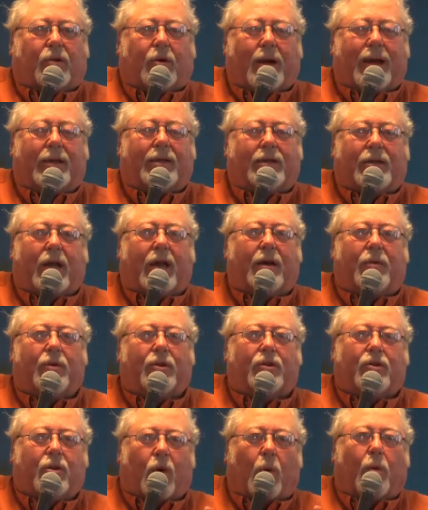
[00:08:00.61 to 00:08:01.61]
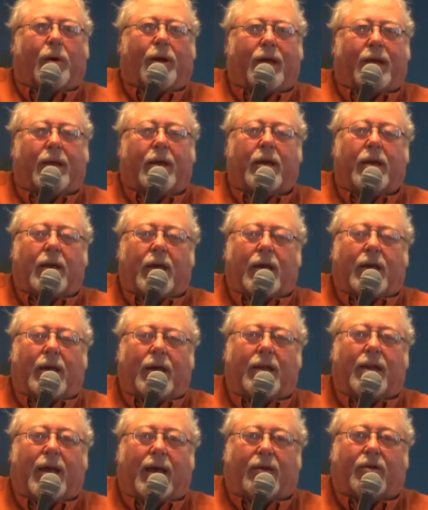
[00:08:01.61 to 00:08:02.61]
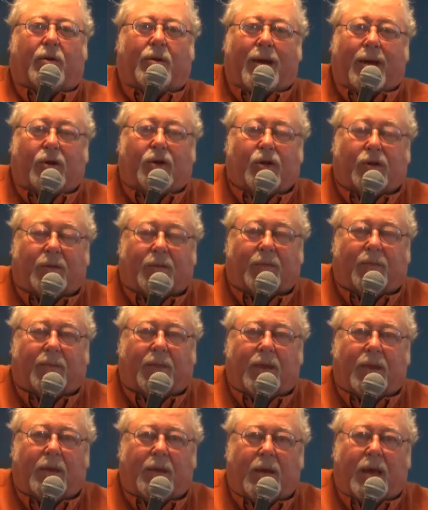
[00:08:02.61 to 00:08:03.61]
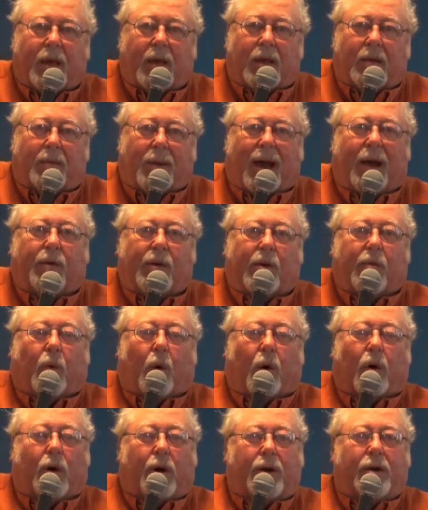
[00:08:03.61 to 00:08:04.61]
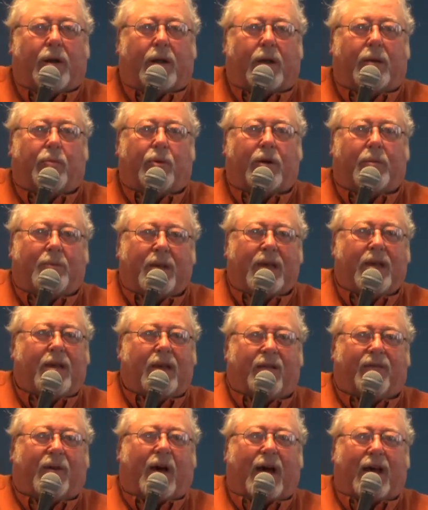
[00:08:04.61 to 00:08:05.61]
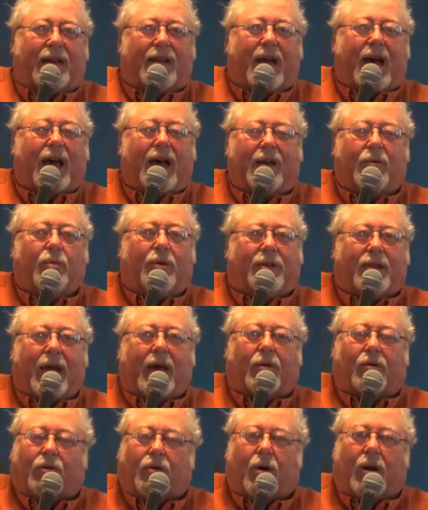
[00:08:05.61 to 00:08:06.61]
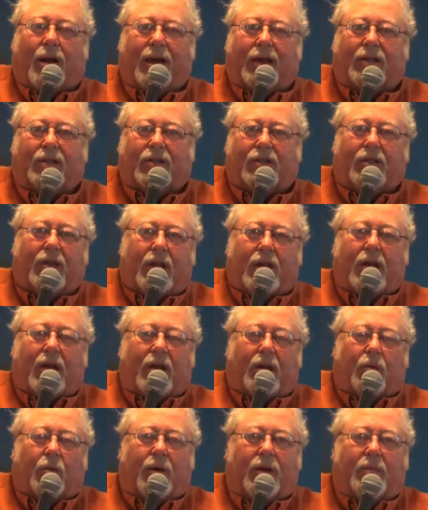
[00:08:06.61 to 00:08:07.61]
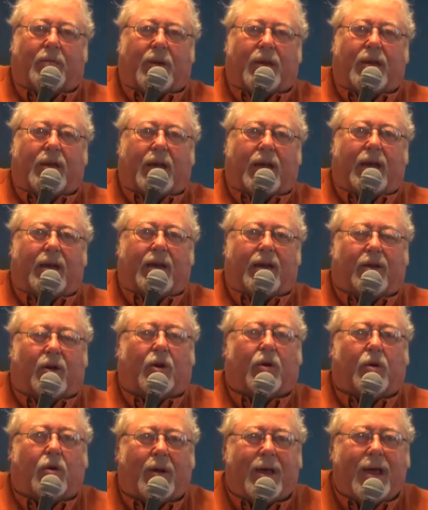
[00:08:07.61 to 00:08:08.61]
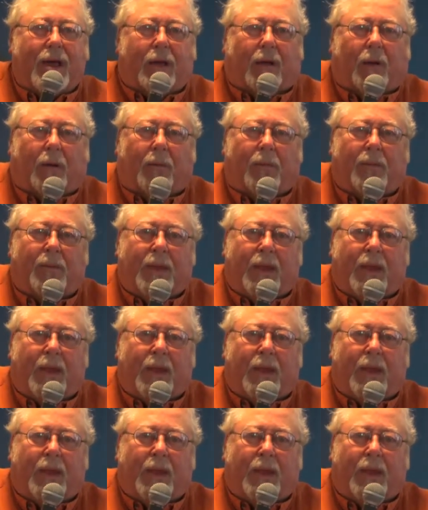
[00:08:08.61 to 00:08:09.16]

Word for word: Christ, I was going in that direction. My reward would be, if I died without Christ, would be an eternal hell.